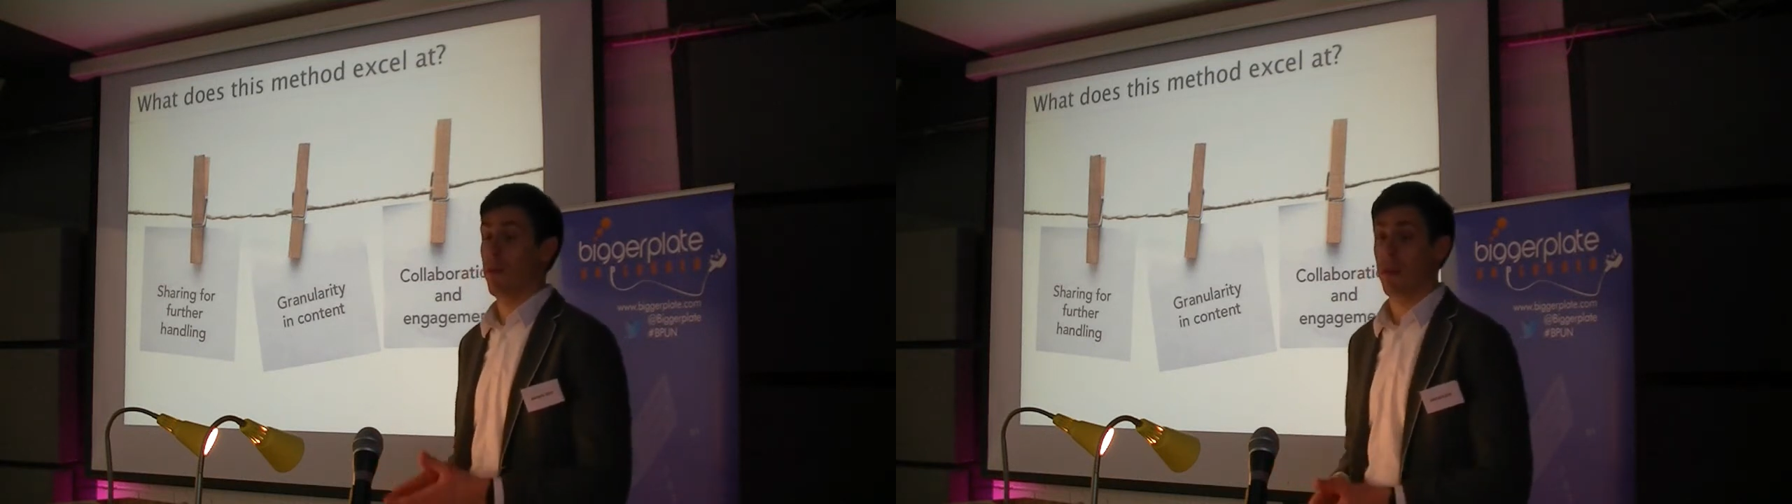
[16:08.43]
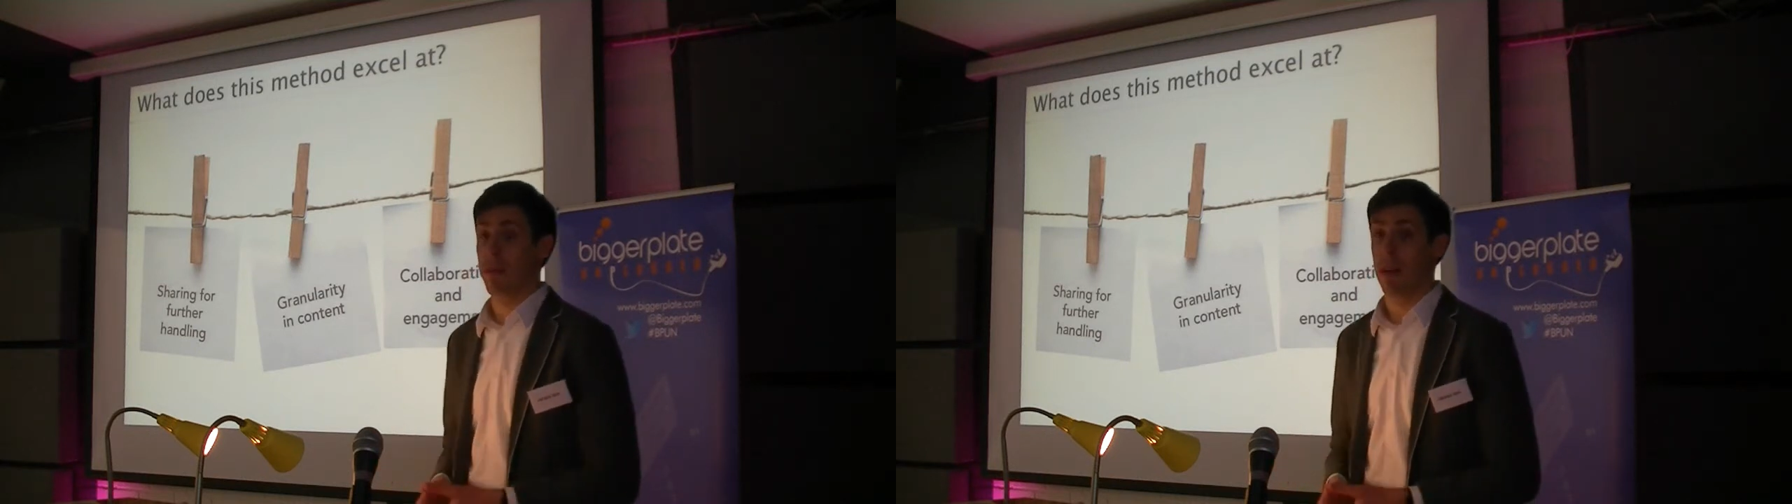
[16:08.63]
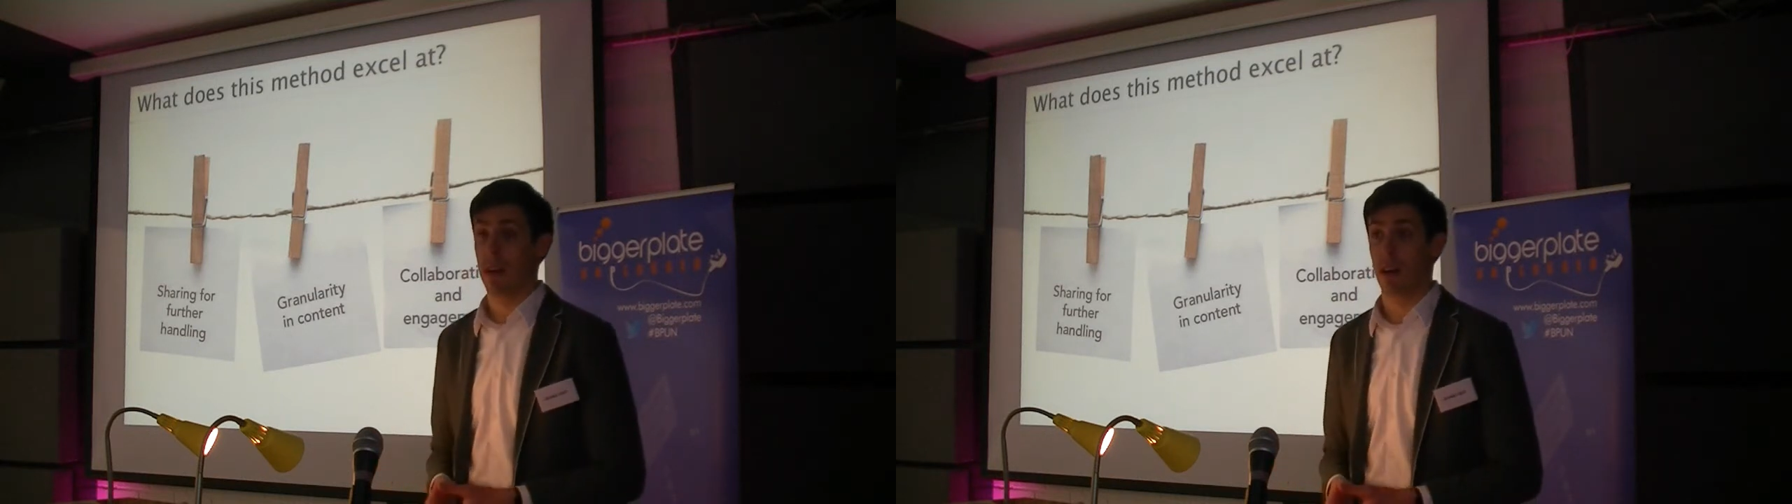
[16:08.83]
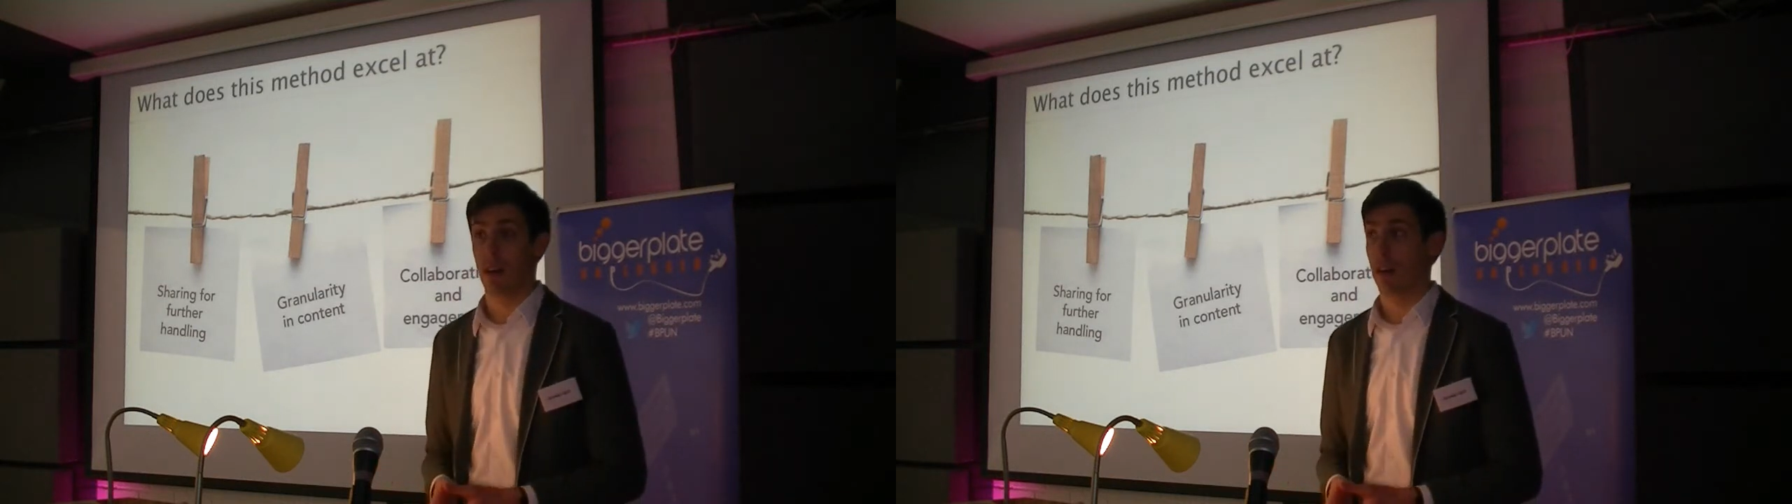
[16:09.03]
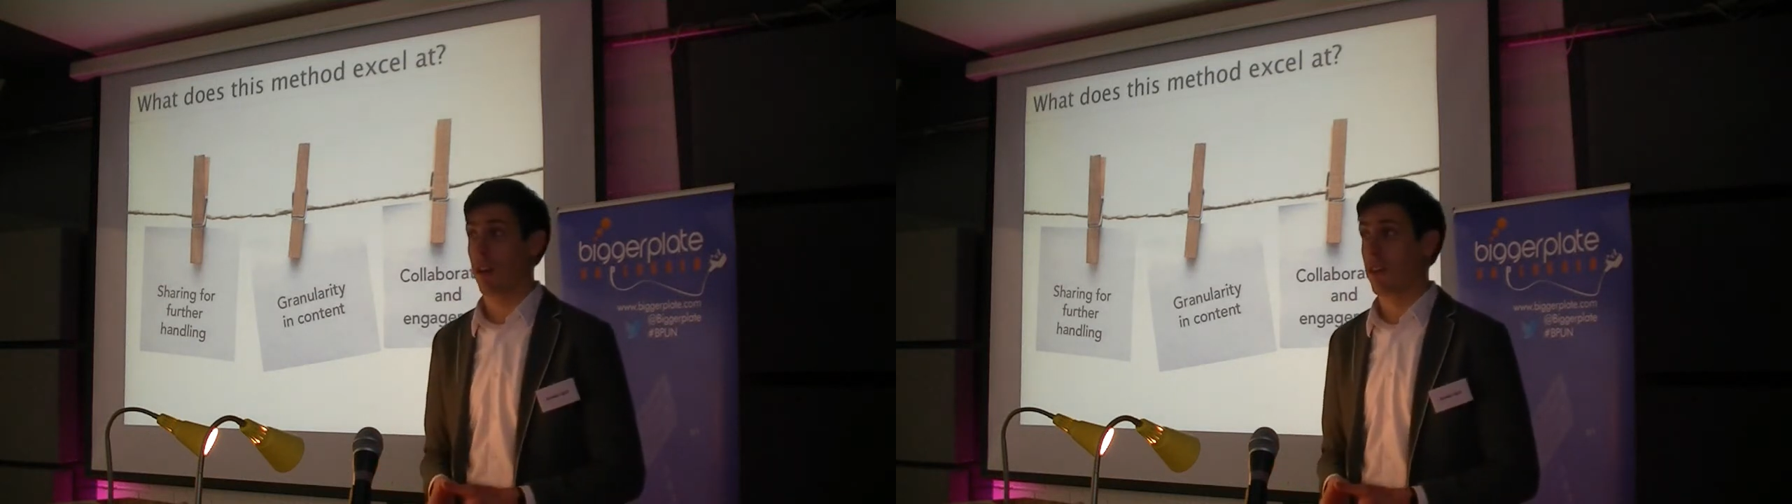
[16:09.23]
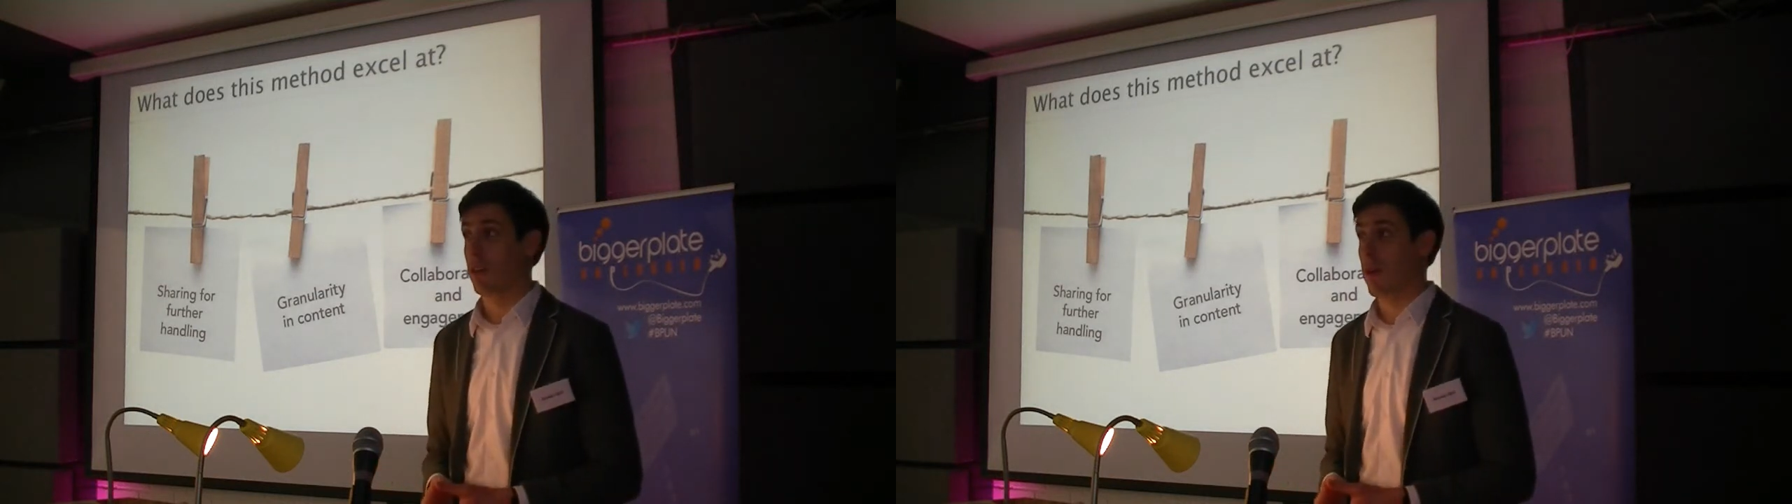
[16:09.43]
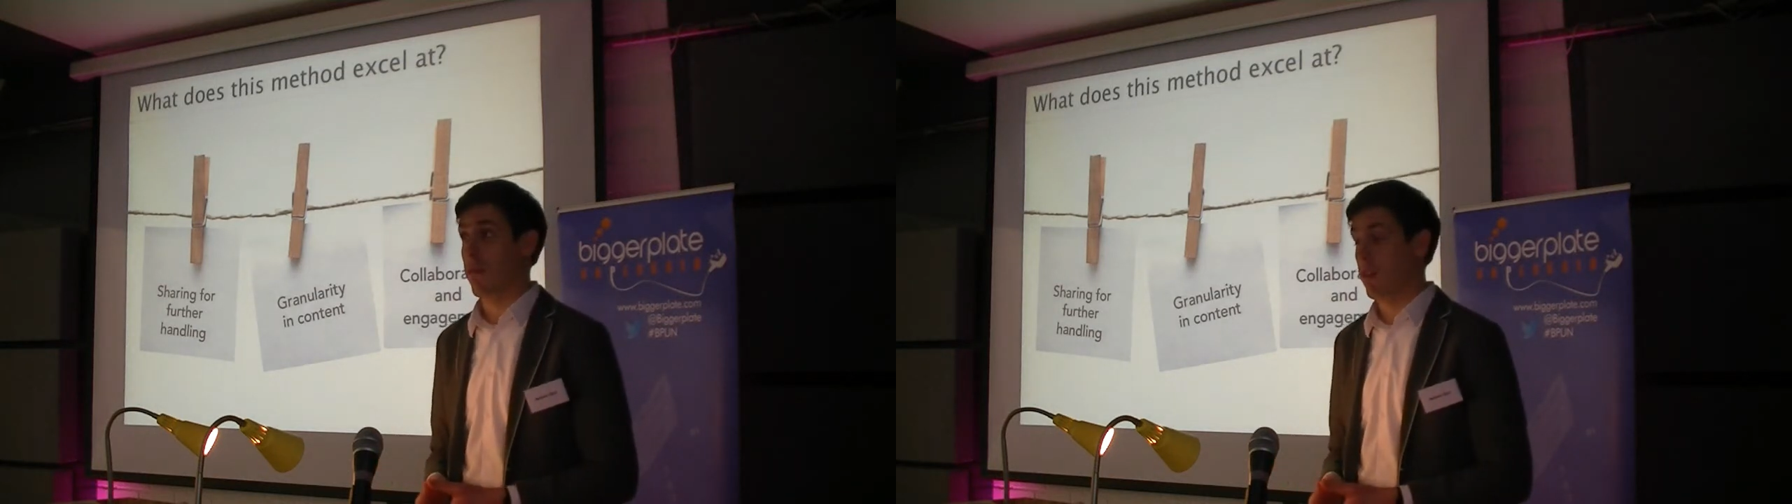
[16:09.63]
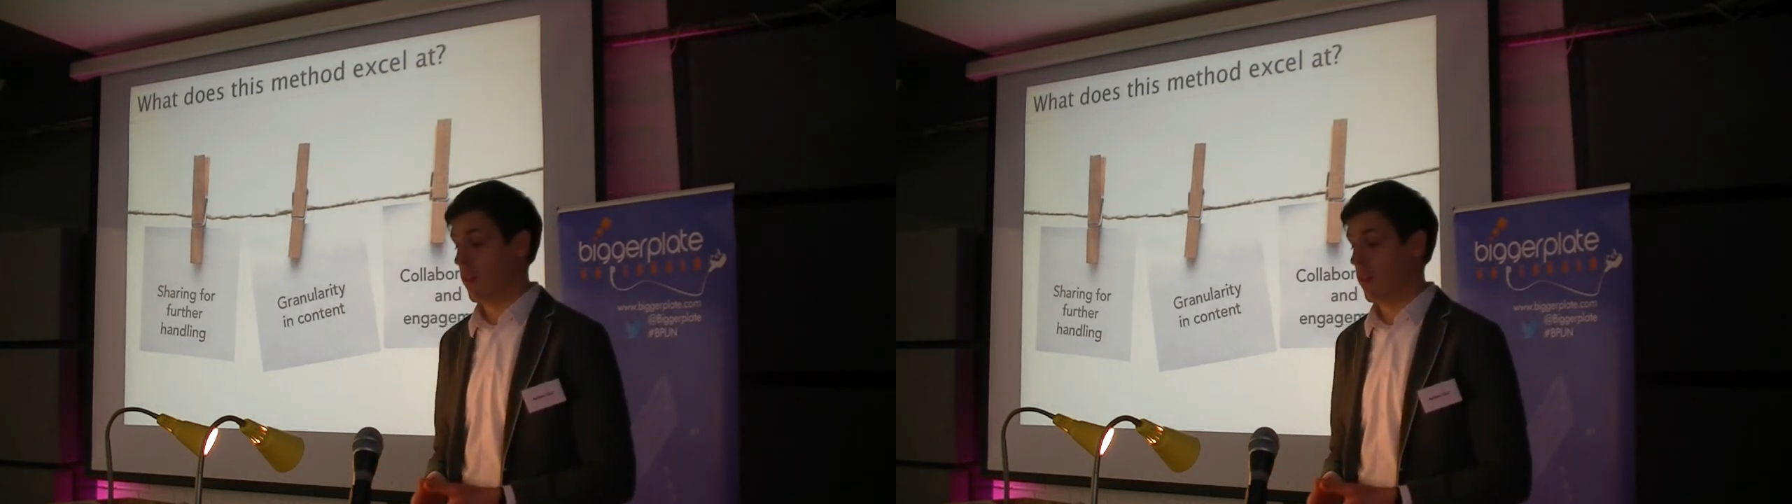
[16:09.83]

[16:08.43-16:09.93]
on this method. Um,